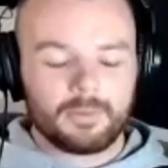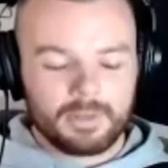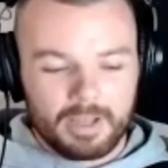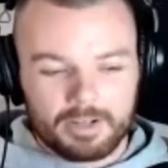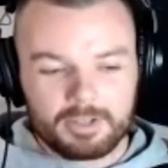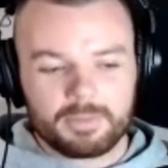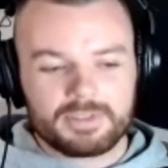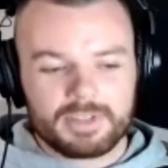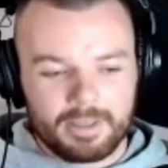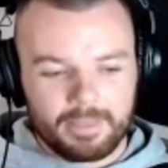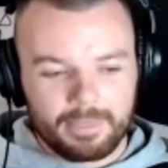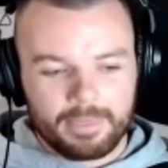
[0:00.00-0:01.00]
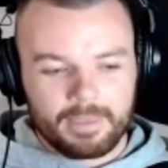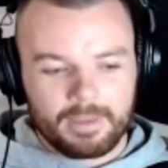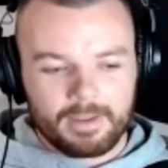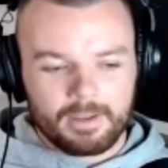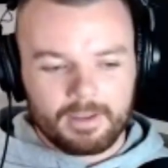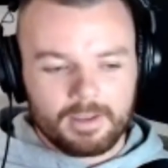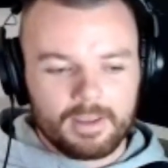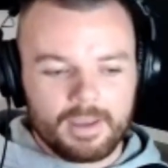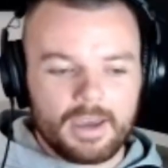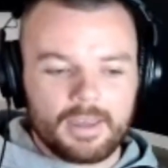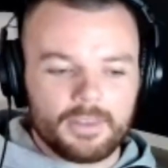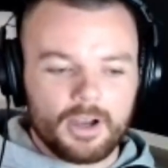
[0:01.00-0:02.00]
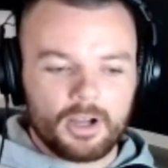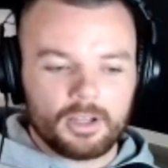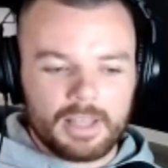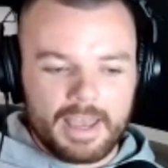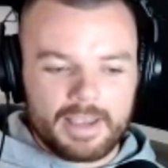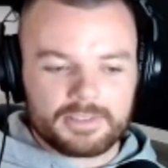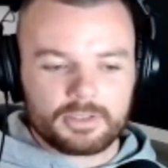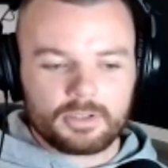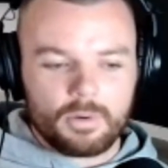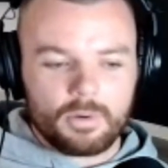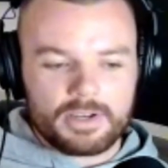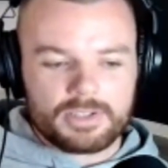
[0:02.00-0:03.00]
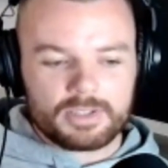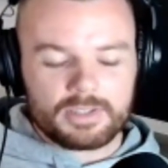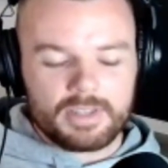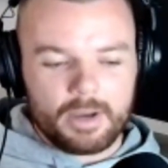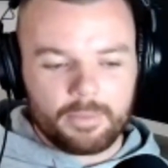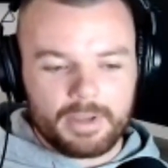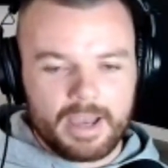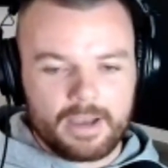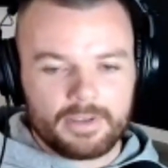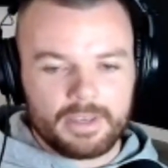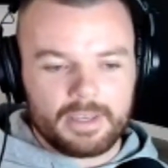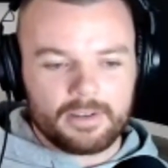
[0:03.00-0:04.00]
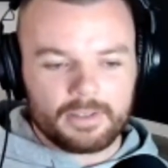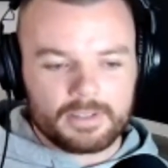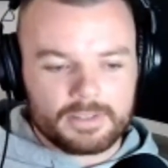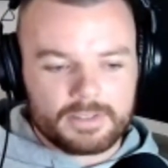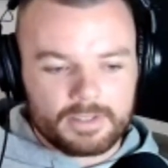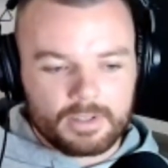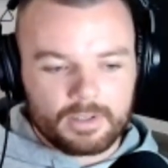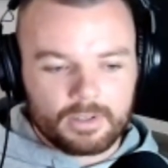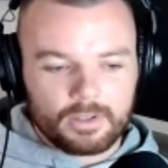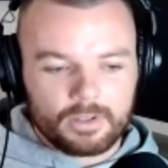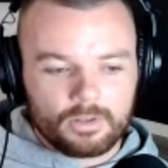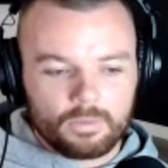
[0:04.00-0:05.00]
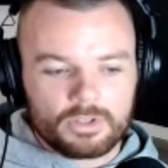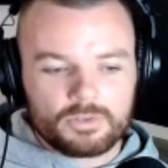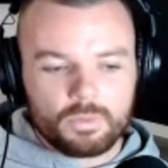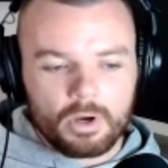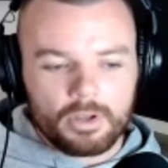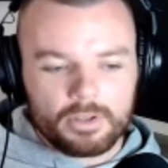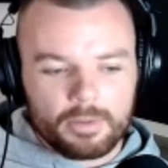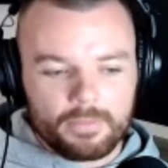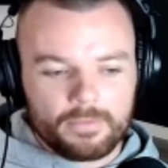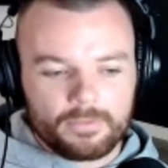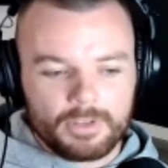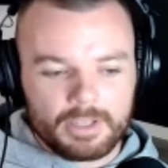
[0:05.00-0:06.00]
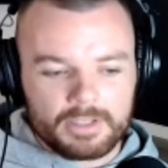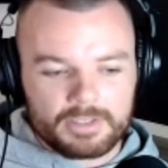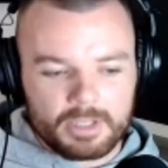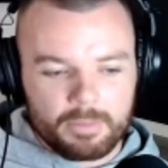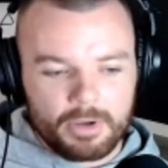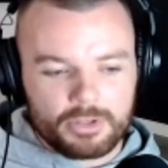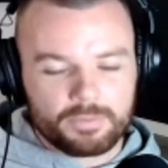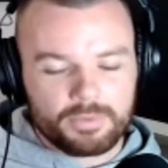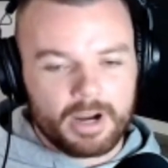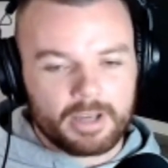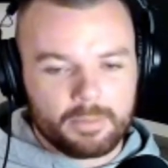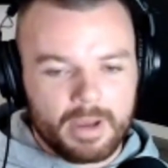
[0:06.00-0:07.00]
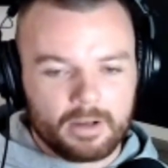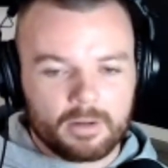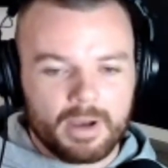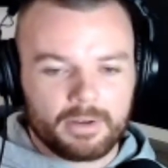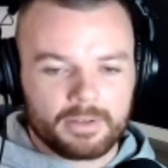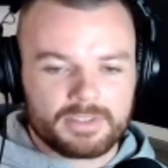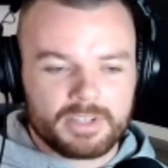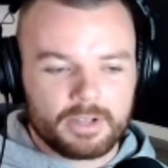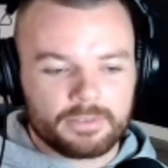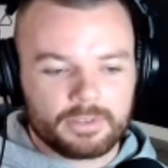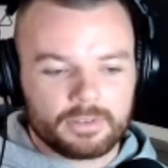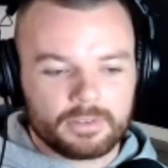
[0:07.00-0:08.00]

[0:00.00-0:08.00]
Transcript: 100%. And our last question that we have here is, what's one of the things you're most proud about yourself?